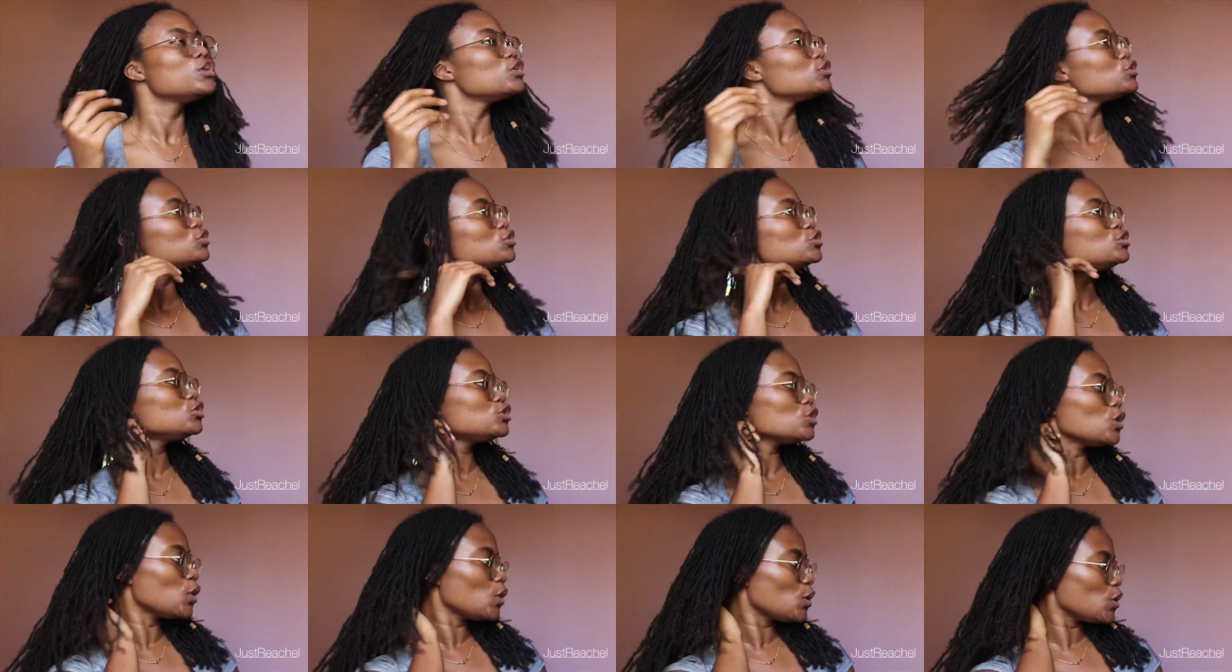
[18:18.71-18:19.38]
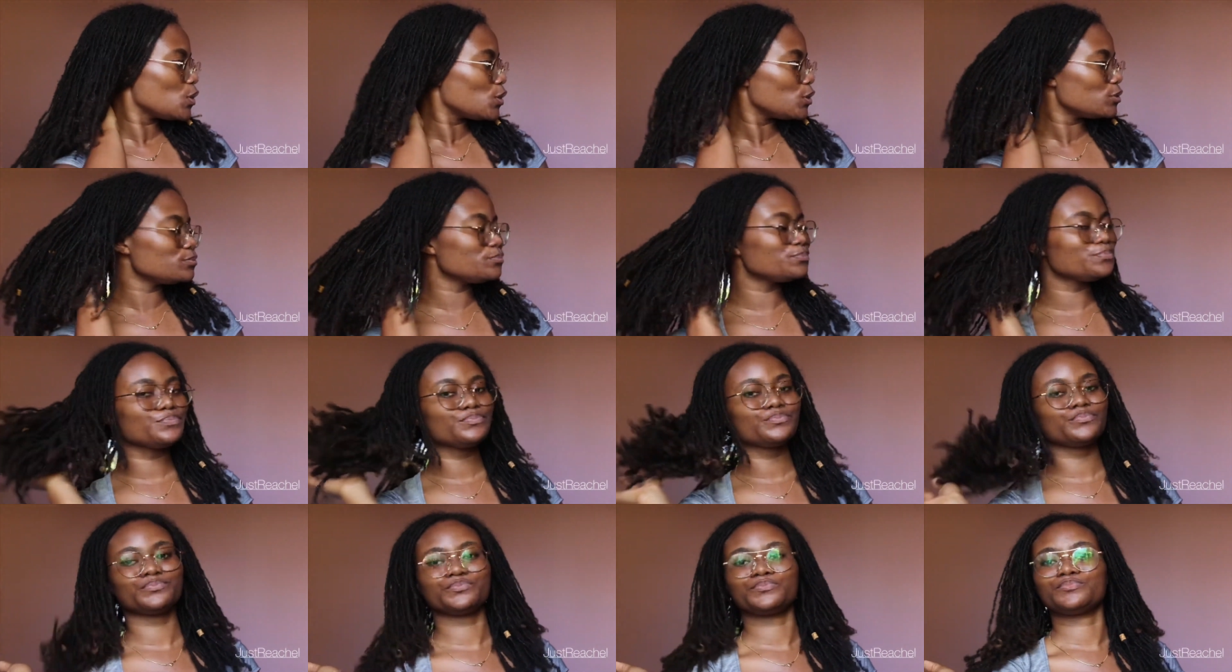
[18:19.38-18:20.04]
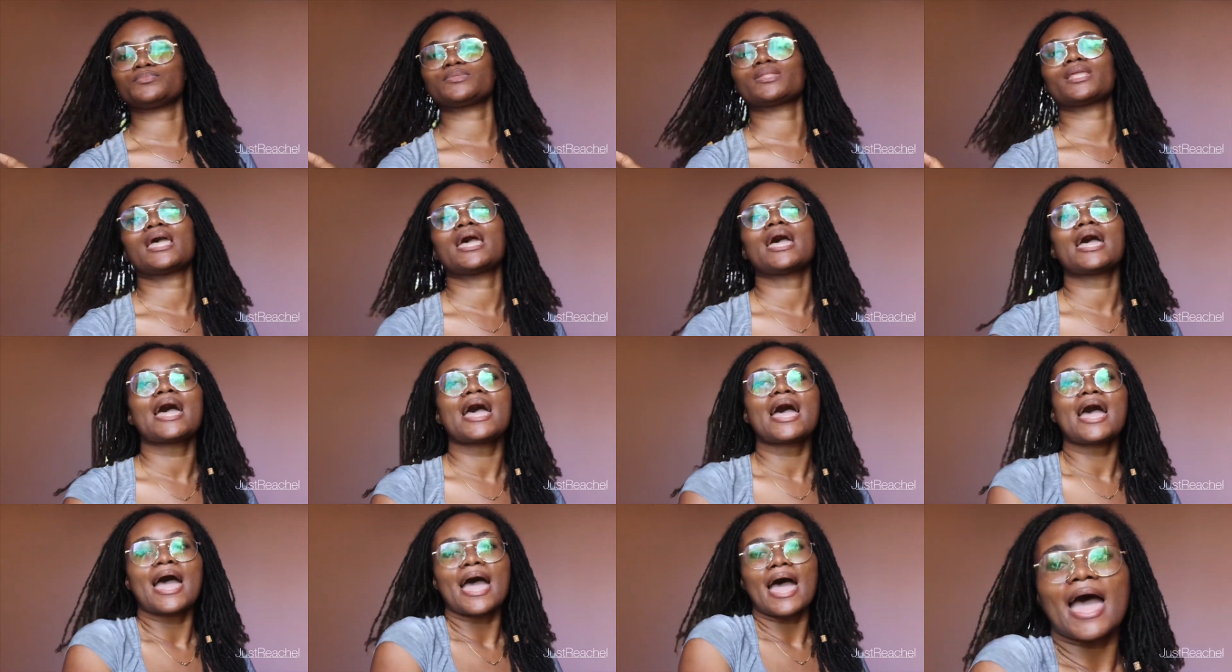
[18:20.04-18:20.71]
So
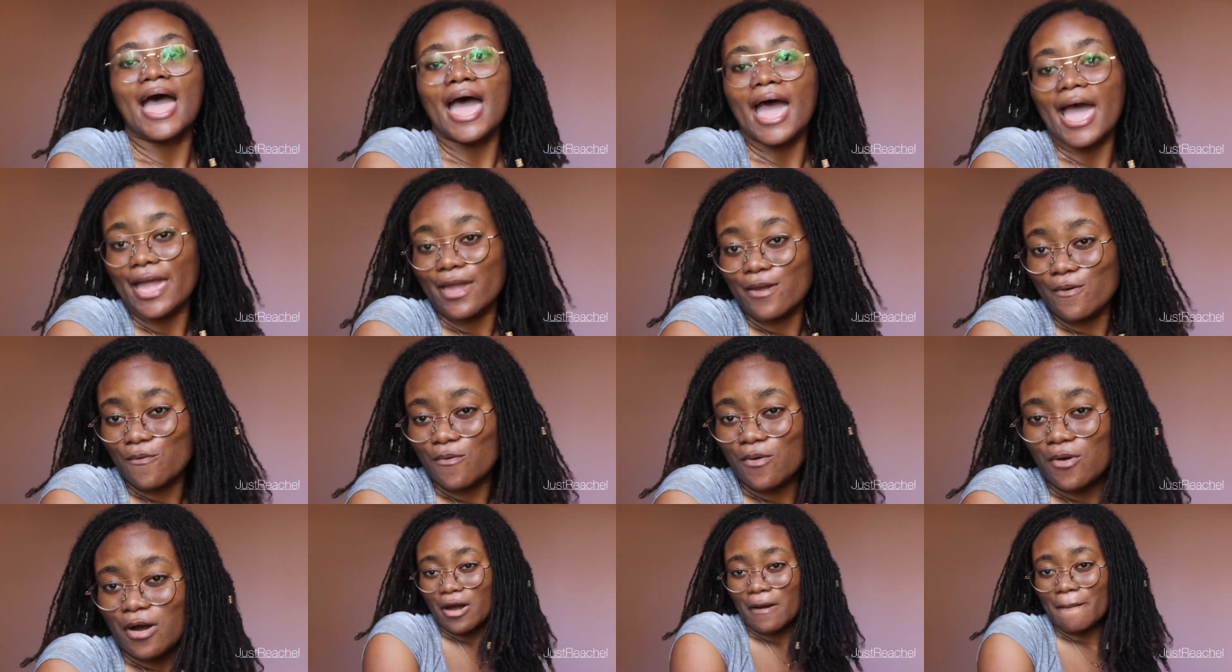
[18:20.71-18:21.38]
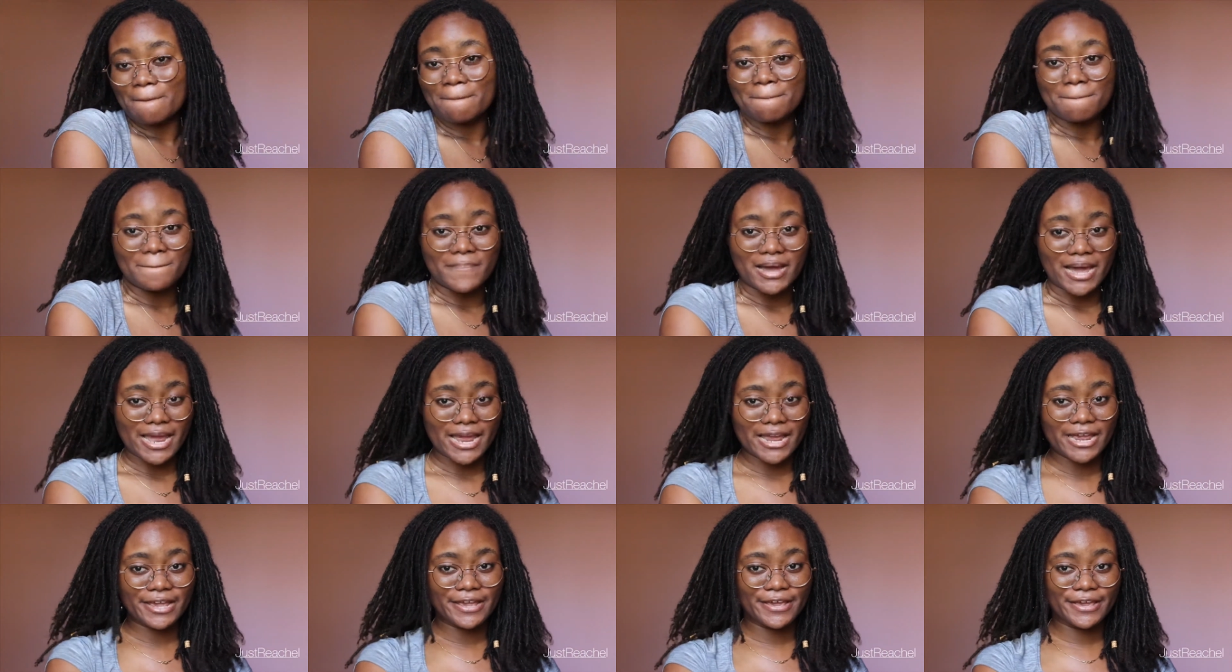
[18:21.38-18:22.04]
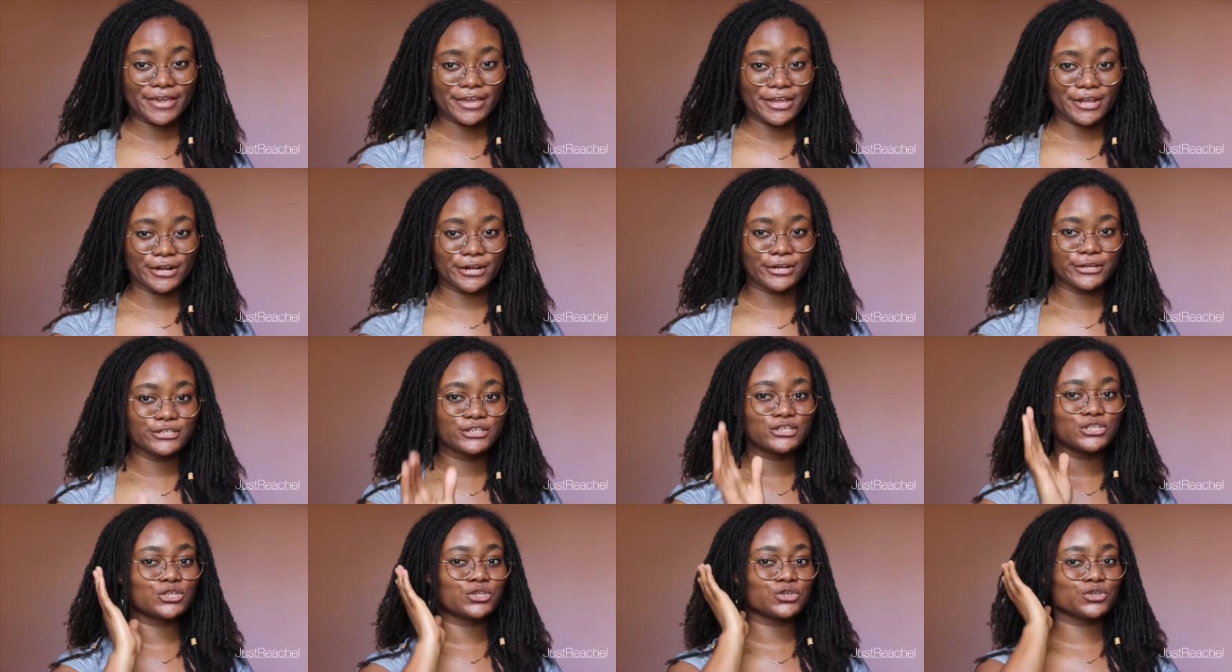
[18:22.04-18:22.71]
I want my hair
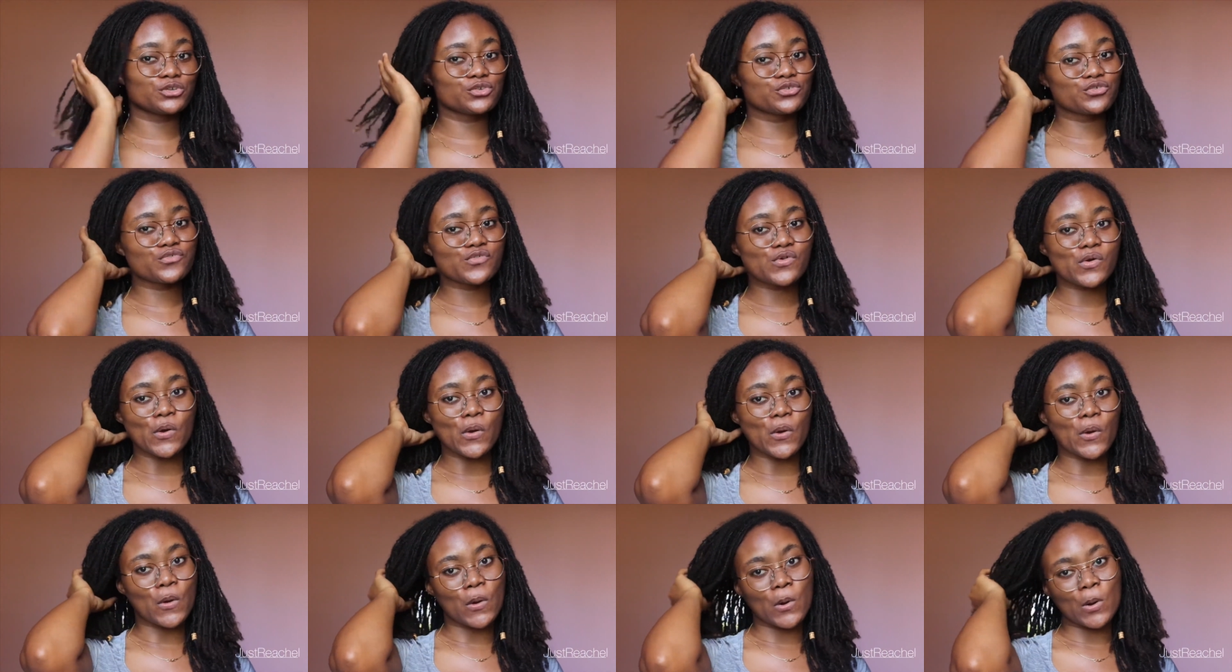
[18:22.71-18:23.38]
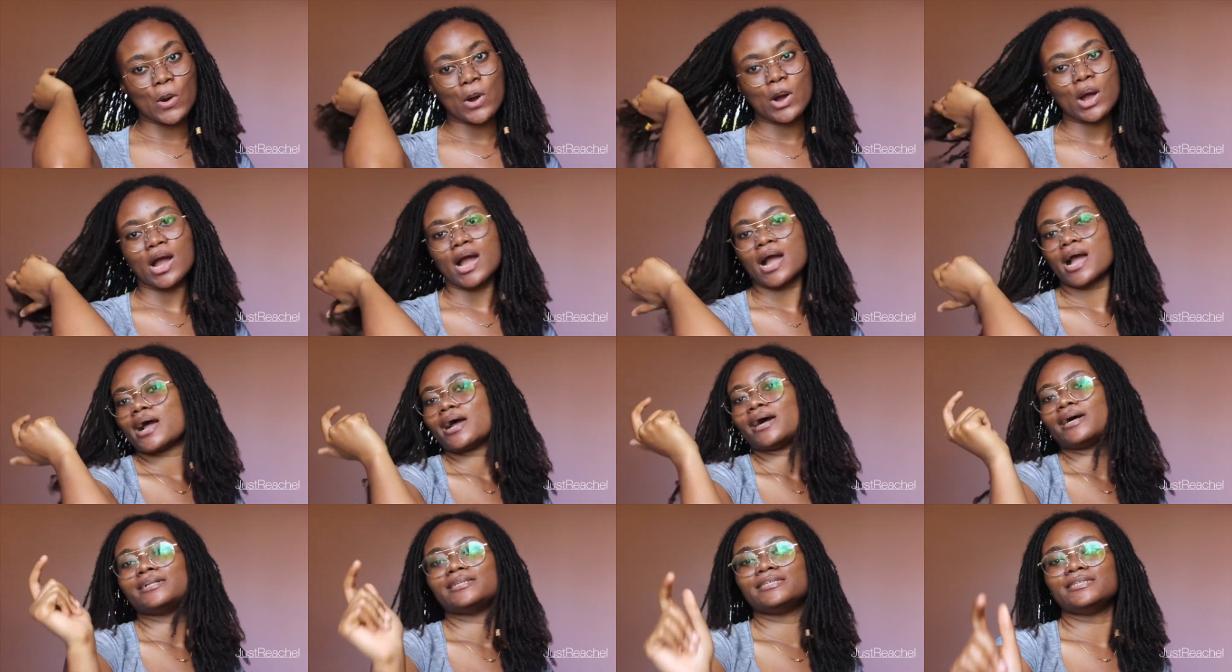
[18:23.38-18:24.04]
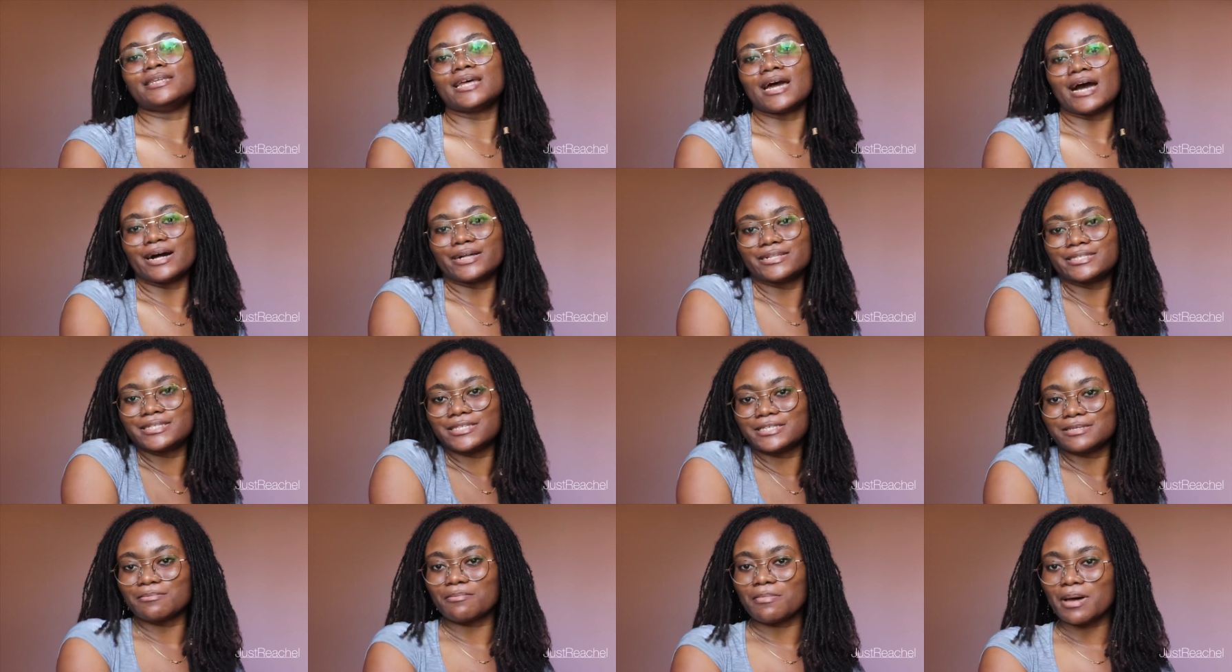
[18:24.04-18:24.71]
to grow down
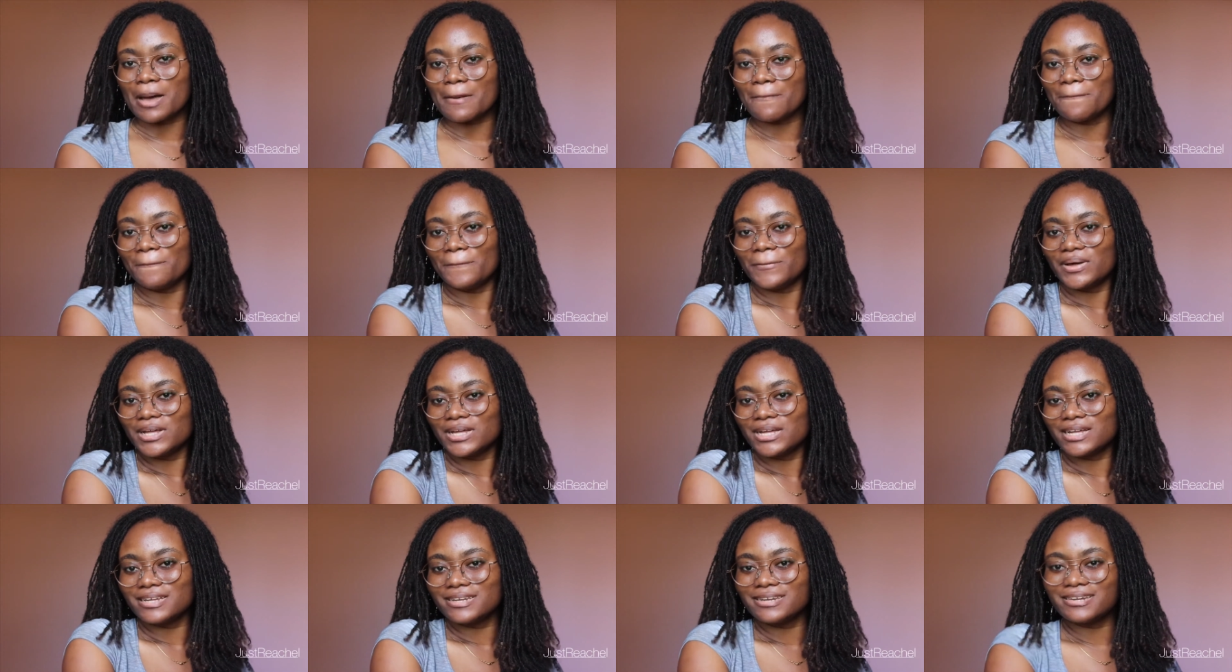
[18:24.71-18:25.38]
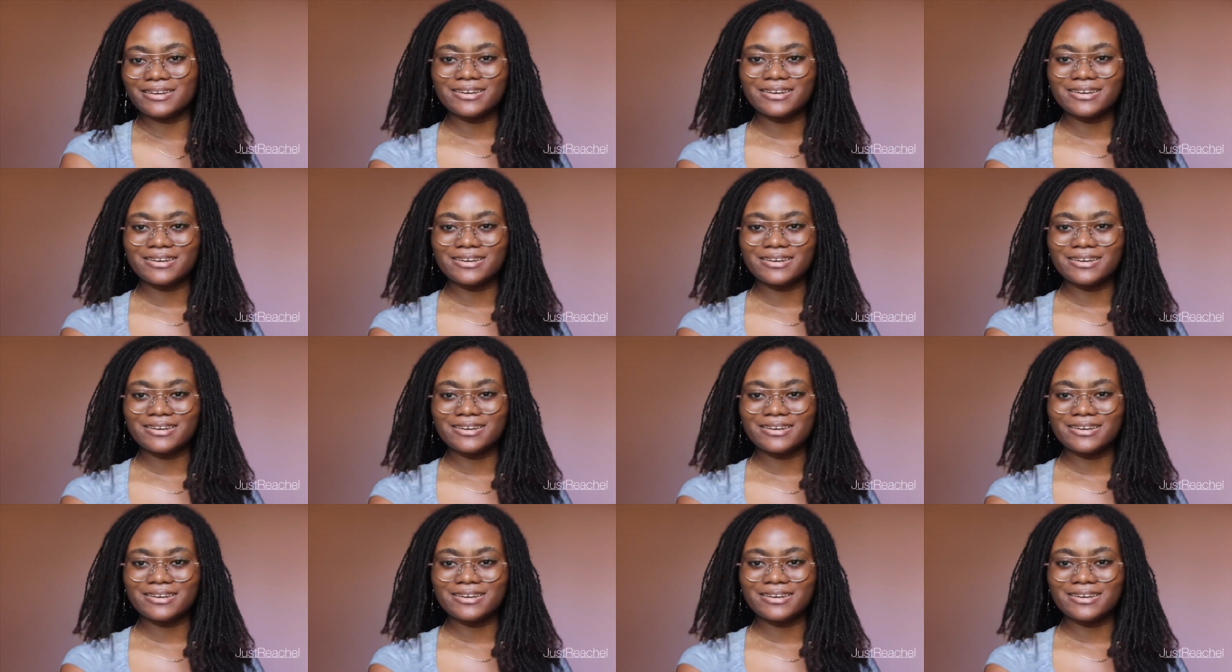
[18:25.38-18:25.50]
to my butt.